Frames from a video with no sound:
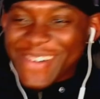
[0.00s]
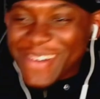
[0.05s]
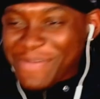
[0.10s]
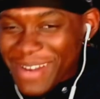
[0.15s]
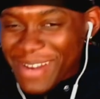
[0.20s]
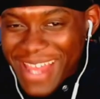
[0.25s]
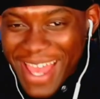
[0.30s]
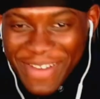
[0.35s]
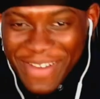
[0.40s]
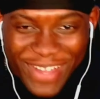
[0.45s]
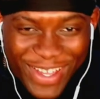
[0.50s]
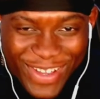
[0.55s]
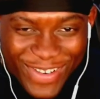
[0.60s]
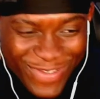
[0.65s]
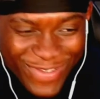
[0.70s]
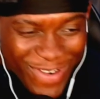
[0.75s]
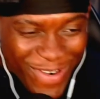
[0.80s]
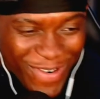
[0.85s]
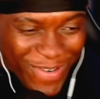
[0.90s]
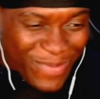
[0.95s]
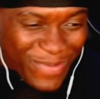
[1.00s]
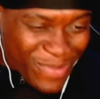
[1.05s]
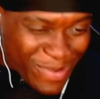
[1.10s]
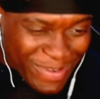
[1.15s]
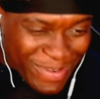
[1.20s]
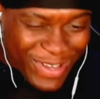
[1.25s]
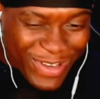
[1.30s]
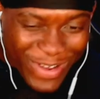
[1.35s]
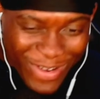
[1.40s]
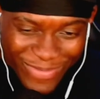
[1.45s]
up and having grown
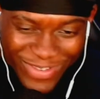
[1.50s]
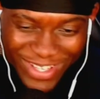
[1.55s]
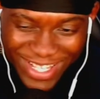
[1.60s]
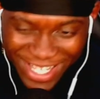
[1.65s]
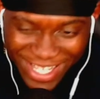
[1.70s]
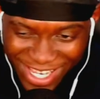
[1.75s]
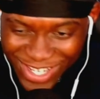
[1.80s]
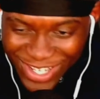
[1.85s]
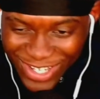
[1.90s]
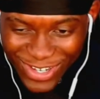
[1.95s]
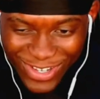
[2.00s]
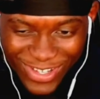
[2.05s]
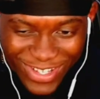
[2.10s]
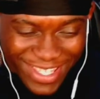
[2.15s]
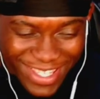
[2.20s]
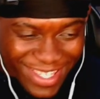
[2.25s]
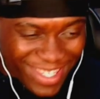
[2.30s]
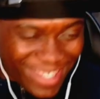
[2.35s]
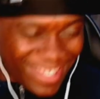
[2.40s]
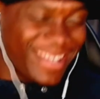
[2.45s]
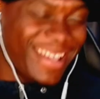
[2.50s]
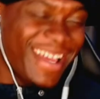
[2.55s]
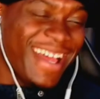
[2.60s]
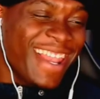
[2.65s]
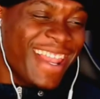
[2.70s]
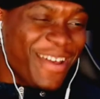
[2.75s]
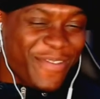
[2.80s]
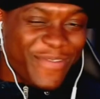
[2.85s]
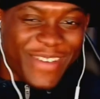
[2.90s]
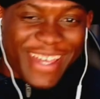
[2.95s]
woman conversations. I
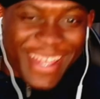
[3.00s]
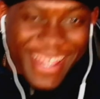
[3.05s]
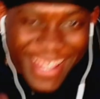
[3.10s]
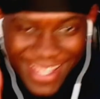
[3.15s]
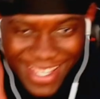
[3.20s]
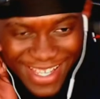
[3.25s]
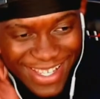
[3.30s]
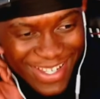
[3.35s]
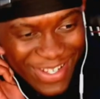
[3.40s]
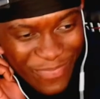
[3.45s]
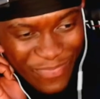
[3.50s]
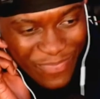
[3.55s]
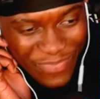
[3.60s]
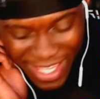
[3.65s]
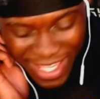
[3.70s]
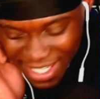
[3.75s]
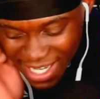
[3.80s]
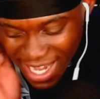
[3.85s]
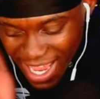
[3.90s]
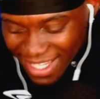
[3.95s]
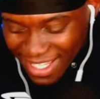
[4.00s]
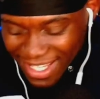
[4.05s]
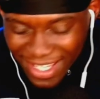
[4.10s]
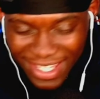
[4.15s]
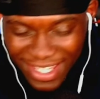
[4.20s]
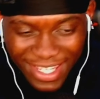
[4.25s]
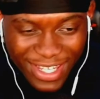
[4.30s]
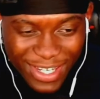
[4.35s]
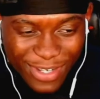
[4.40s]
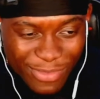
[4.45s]
love it. It's nice to
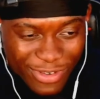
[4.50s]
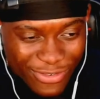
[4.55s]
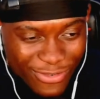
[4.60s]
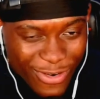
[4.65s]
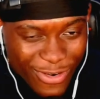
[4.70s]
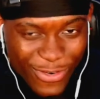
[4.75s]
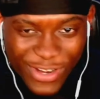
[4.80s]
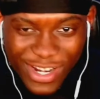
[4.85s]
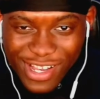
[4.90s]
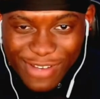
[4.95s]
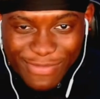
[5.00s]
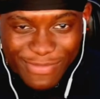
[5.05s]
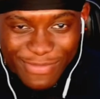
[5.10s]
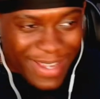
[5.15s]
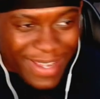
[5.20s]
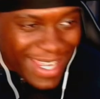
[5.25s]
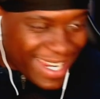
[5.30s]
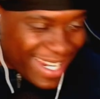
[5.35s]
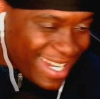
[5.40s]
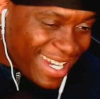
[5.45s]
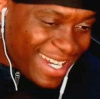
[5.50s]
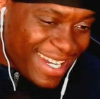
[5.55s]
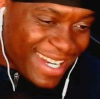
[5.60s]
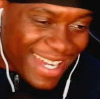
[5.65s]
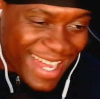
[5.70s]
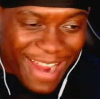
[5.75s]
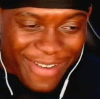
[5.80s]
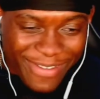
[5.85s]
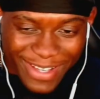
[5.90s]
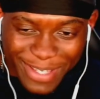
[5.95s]
see them grown up, man.
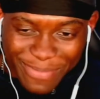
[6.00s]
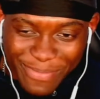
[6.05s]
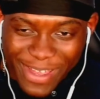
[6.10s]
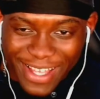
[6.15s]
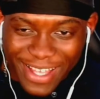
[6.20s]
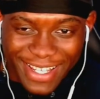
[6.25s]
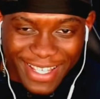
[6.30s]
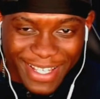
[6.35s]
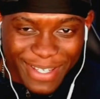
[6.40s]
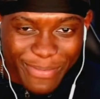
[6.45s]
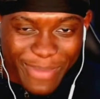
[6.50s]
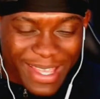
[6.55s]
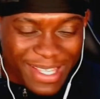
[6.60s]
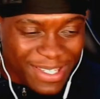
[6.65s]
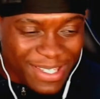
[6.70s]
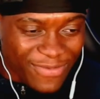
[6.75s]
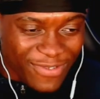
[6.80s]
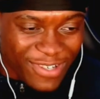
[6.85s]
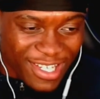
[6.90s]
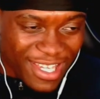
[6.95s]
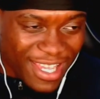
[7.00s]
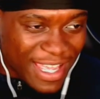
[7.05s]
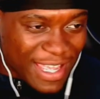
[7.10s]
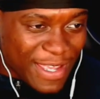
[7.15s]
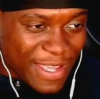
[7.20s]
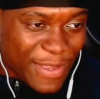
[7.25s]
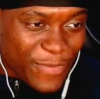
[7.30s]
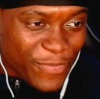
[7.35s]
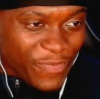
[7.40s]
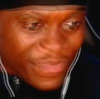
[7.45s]
I respect this massively.
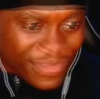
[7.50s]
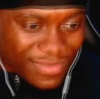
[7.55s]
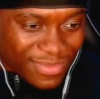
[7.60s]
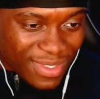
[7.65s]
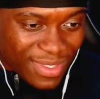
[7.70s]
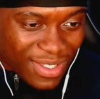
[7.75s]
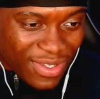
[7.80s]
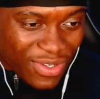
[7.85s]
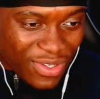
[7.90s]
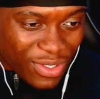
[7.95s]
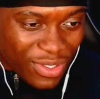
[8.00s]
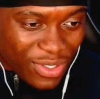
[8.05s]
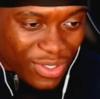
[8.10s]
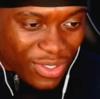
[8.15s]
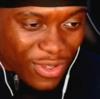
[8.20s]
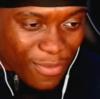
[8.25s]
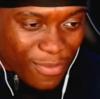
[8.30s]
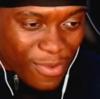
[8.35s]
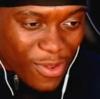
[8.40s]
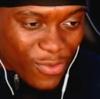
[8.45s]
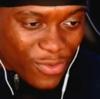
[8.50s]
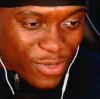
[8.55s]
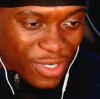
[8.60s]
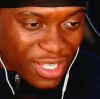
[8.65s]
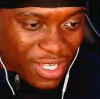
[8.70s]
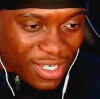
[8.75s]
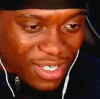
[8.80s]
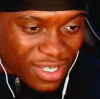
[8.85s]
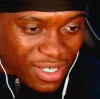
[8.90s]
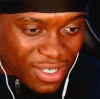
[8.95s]
You should stop
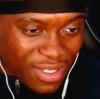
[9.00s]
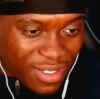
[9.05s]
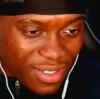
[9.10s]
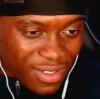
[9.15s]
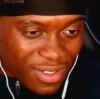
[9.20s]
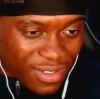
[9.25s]
holding